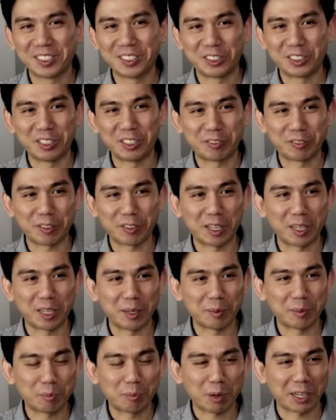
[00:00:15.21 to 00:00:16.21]
chief
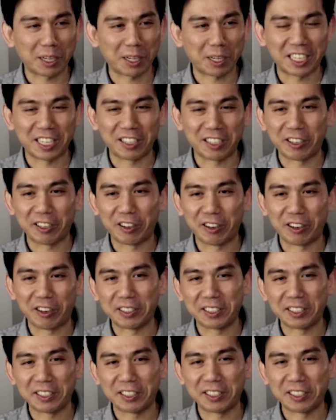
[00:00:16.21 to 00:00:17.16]
product designer here at Fiilex.